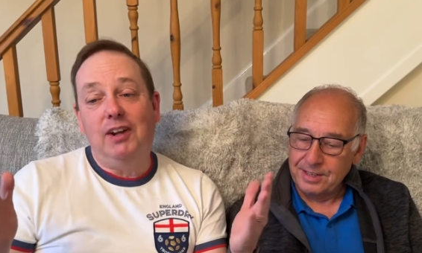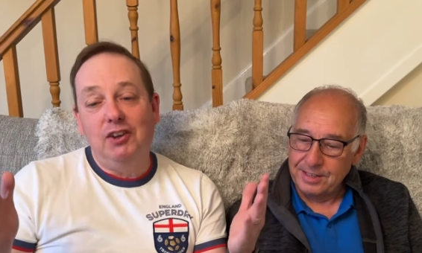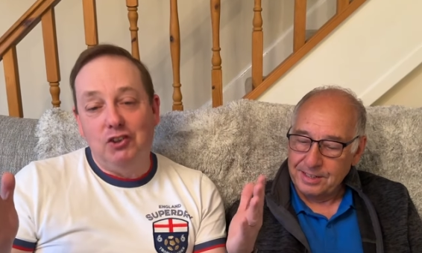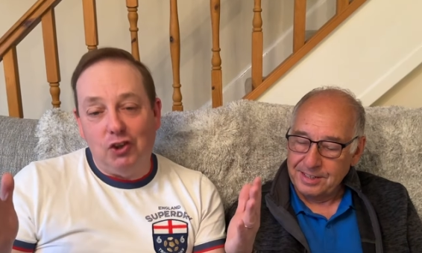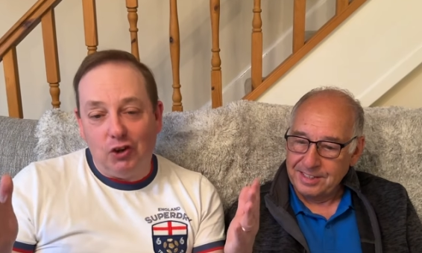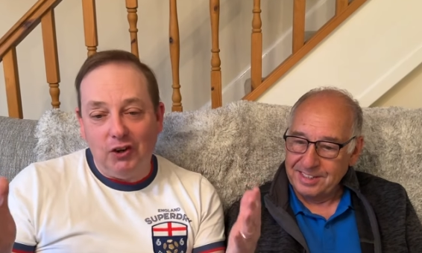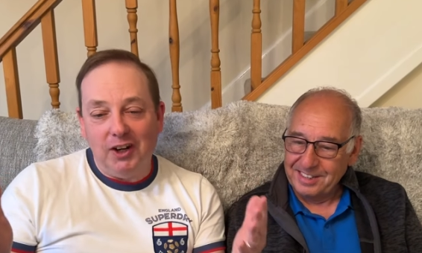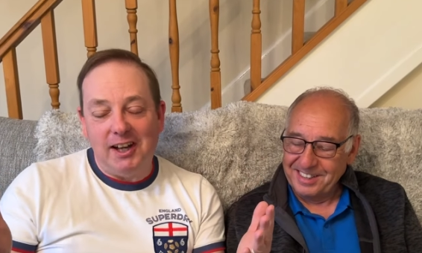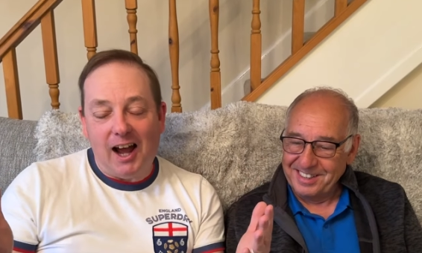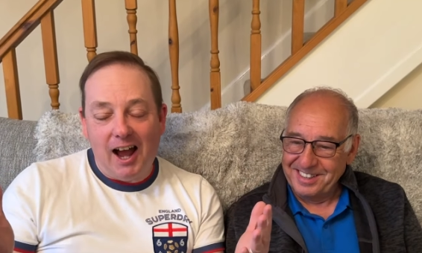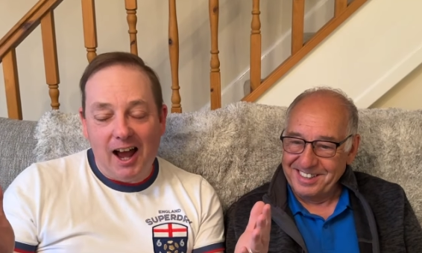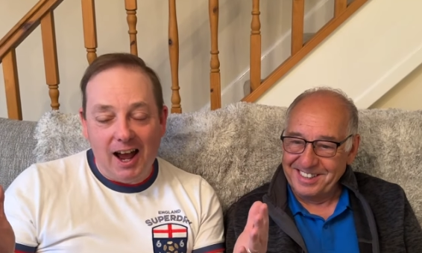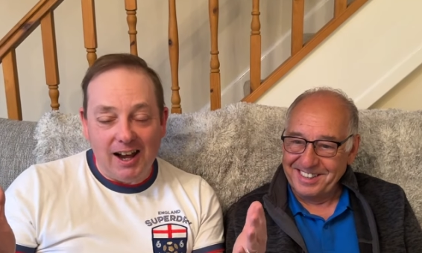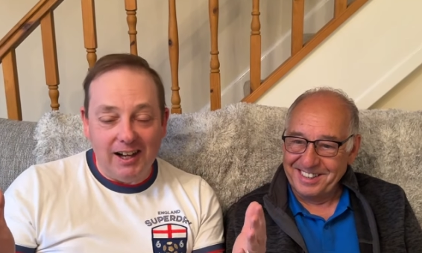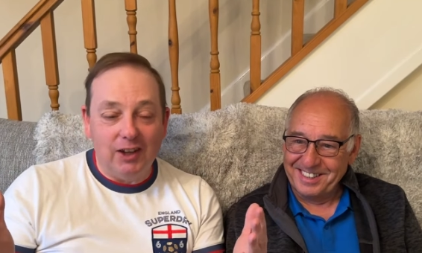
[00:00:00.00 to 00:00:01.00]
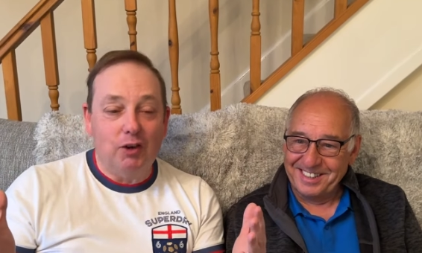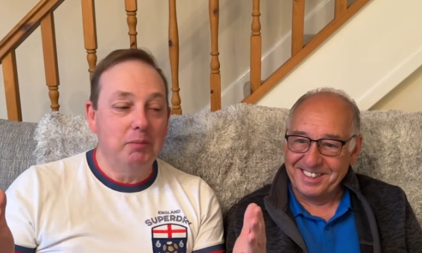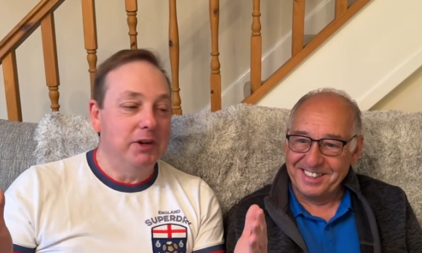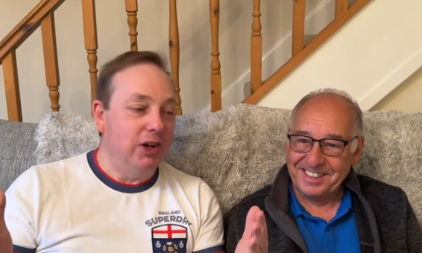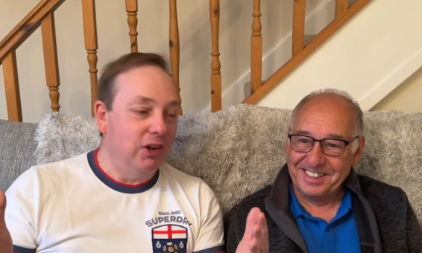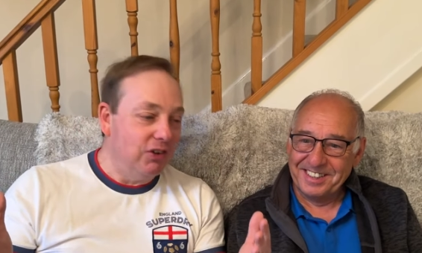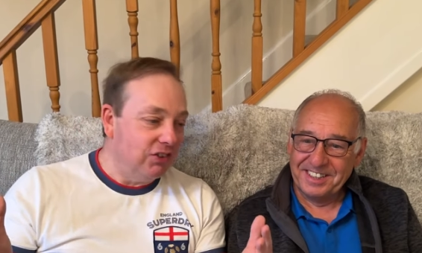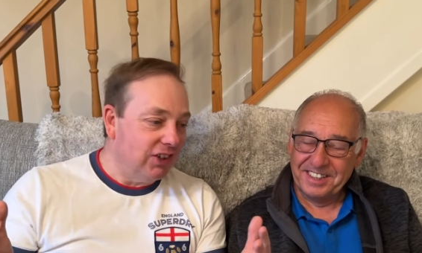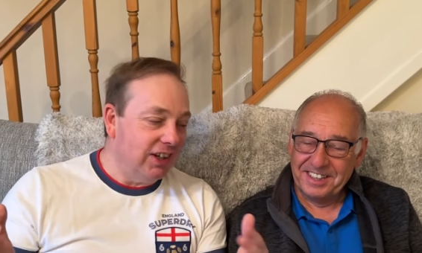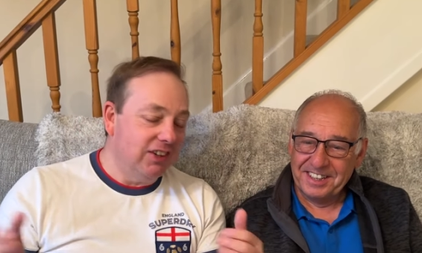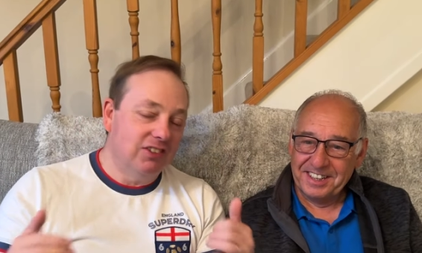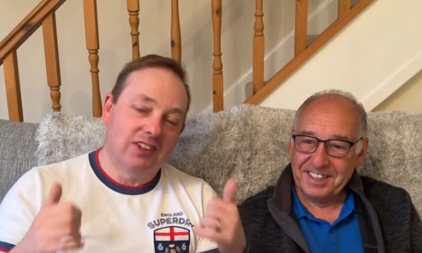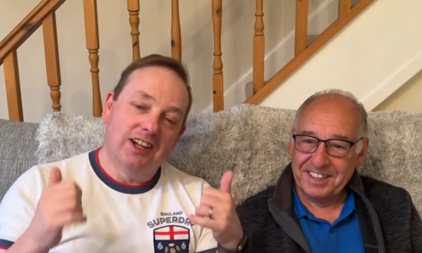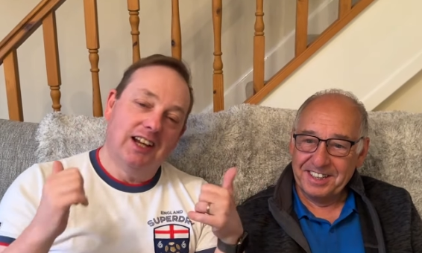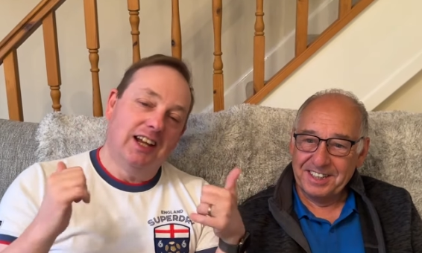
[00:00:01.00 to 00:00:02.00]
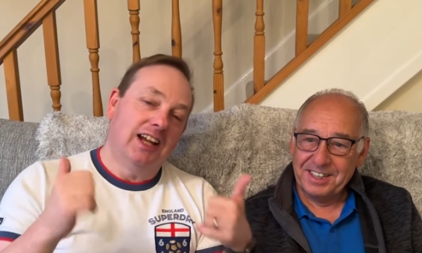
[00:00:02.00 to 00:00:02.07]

Speaker 1: enjoyed our little musings,